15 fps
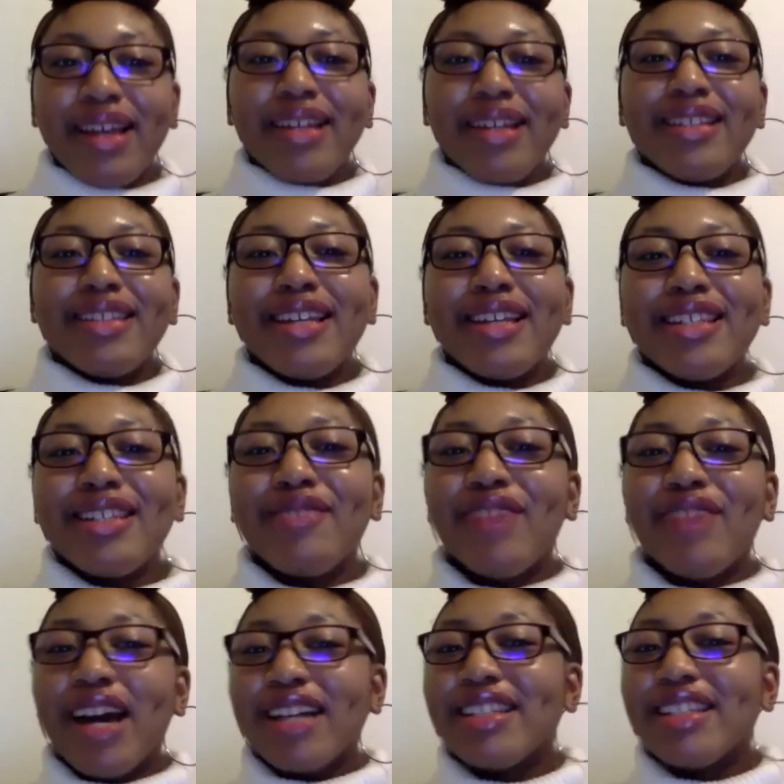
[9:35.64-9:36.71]
Does the
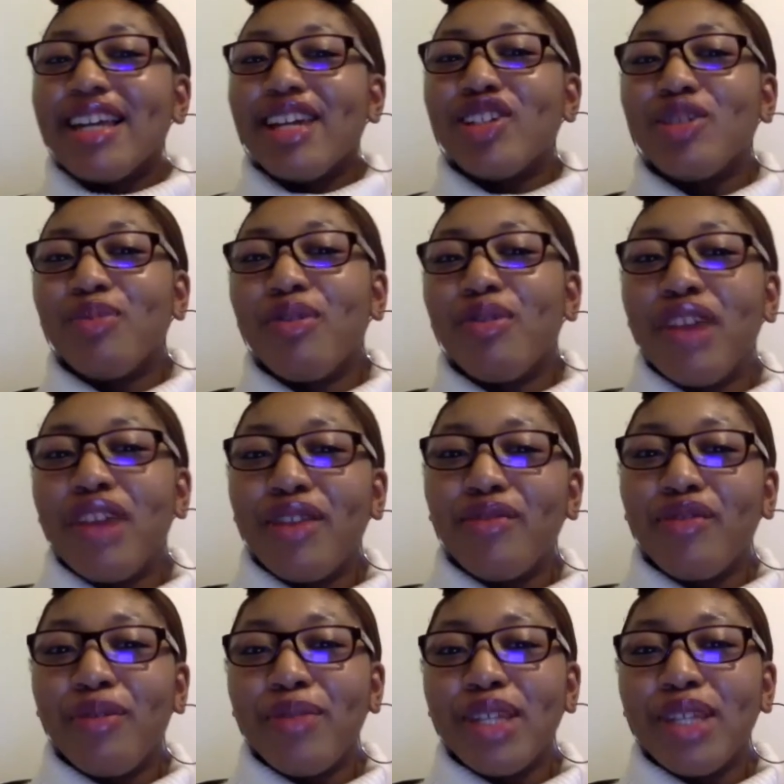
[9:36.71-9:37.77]
vaccination prevent
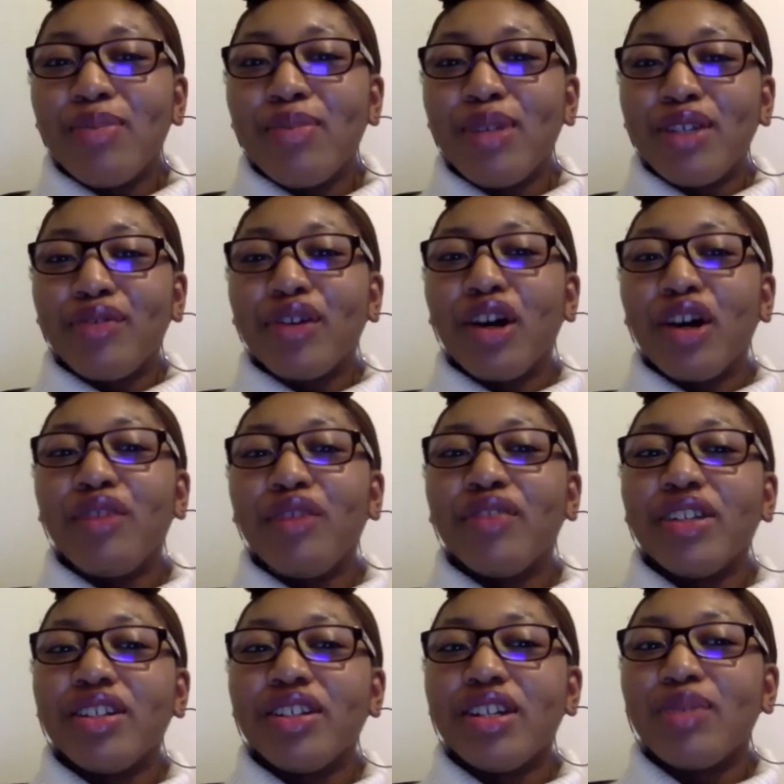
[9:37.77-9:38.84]
from the spread of COVID
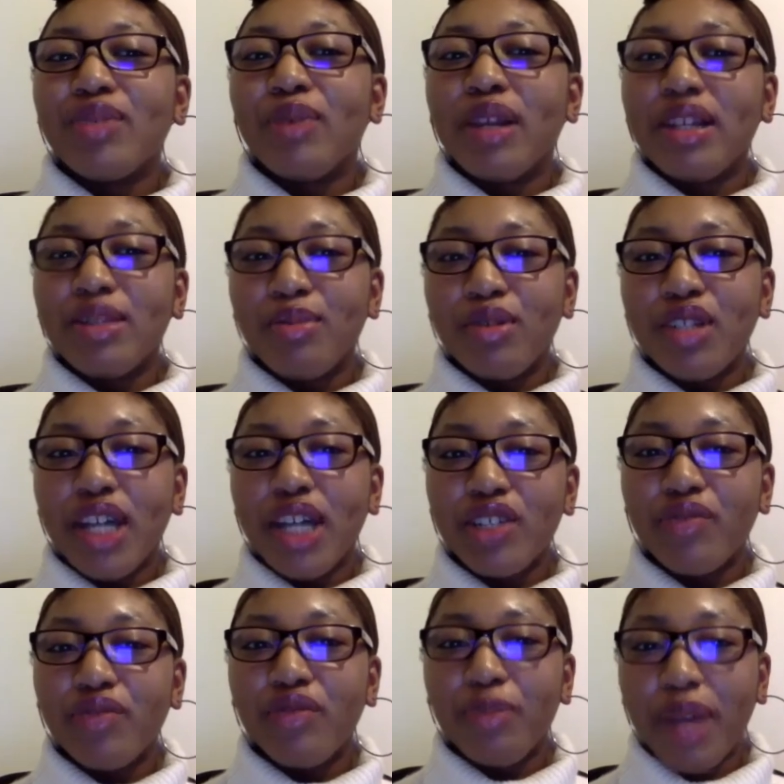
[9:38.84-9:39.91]
as well as protection
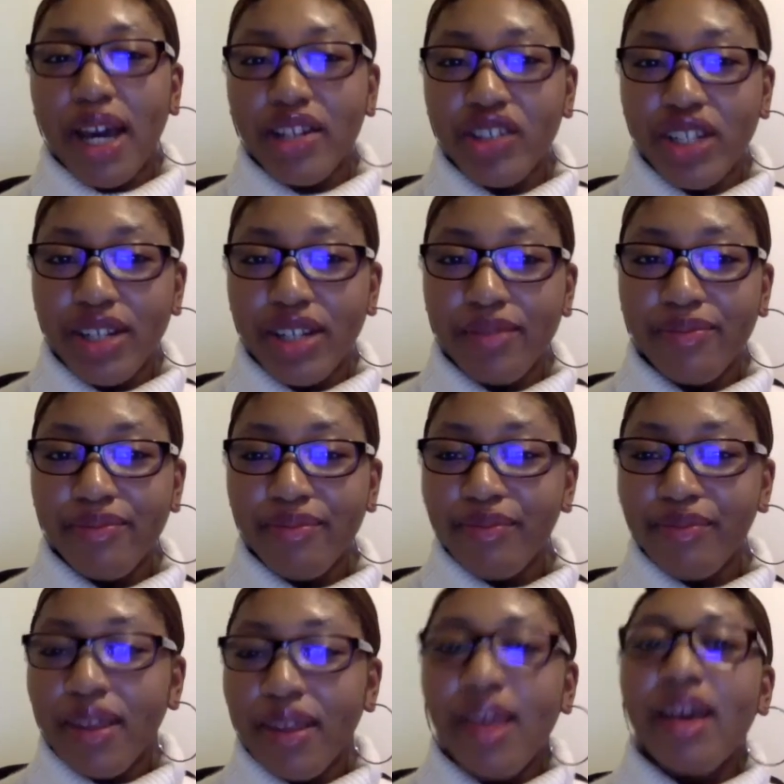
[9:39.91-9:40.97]
from catching it?
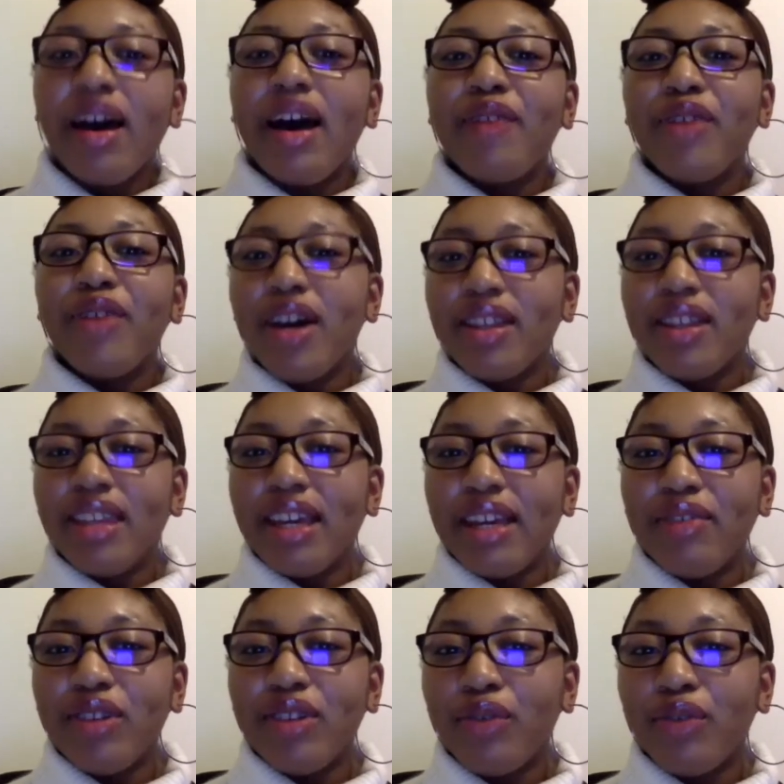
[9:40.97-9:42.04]
I've heard that even
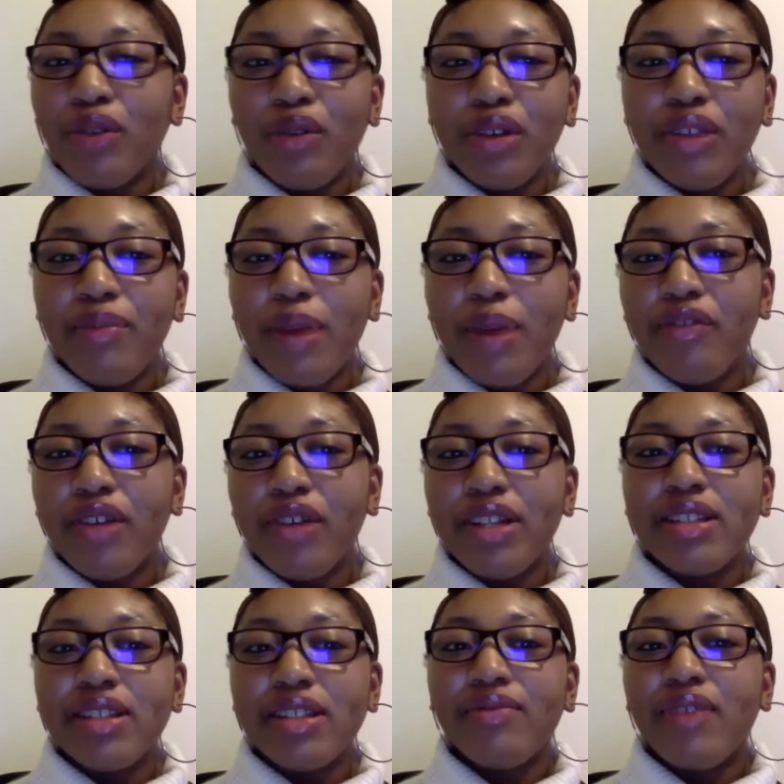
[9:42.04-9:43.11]
if all of my friends
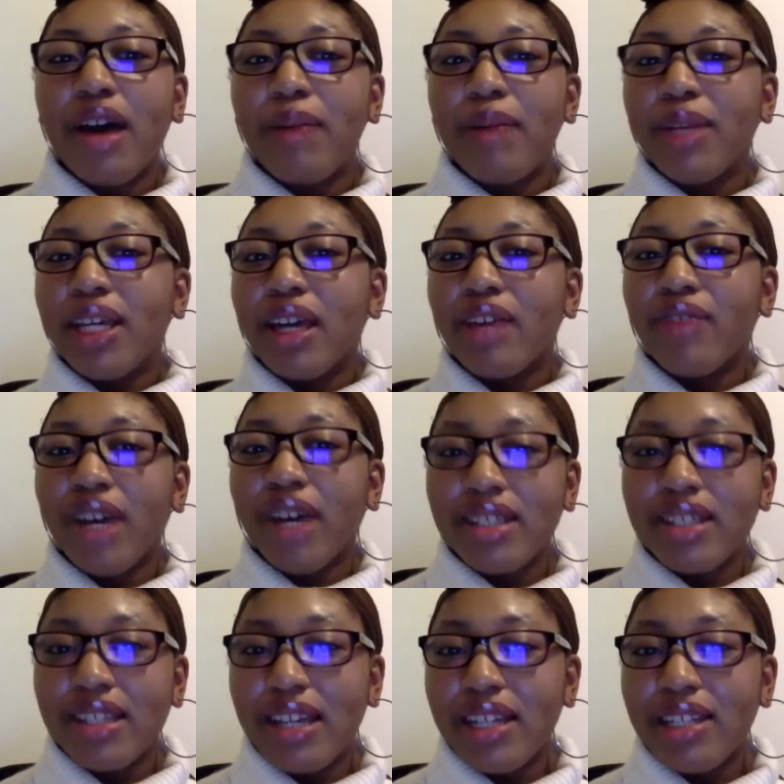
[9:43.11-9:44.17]
and family get
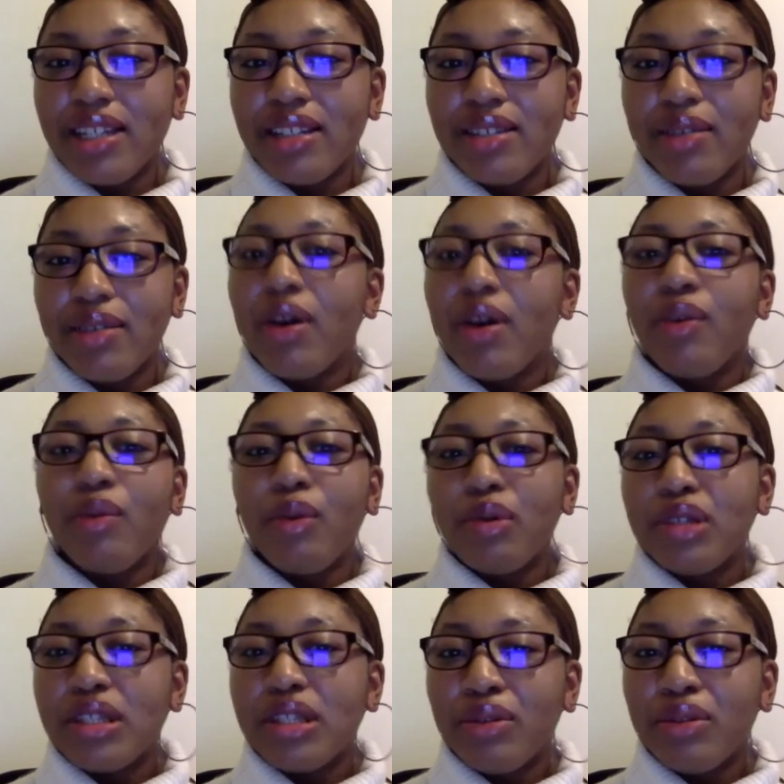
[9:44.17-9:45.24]
vaccinated, we will
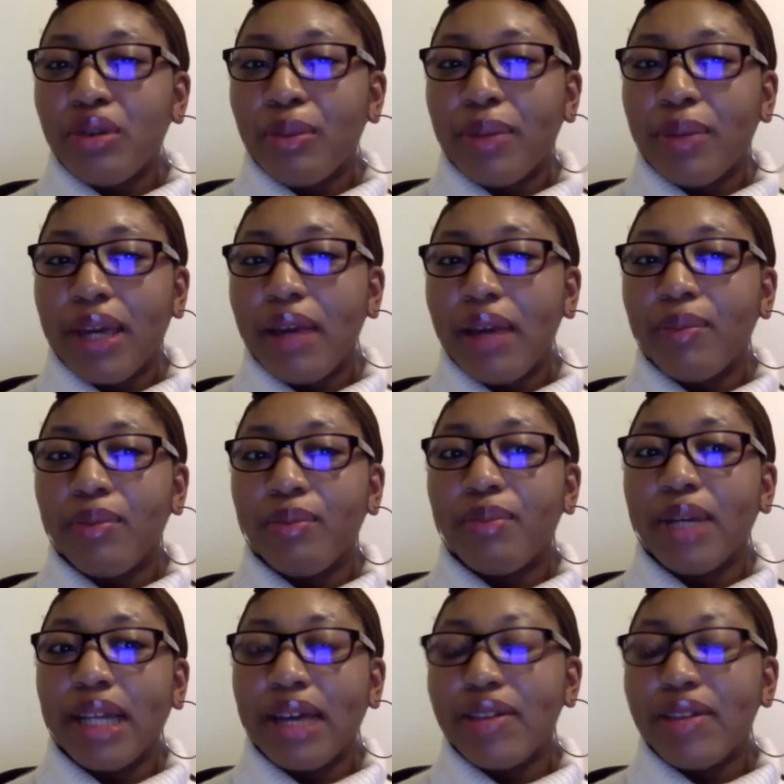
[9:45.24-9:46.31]
still not be
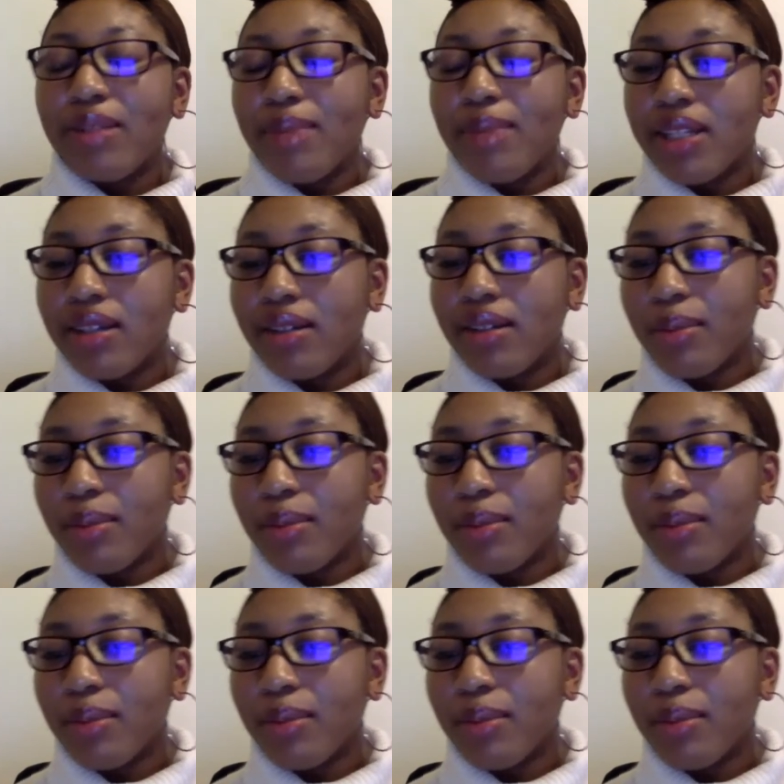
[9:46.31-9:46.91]
allowed to meet up.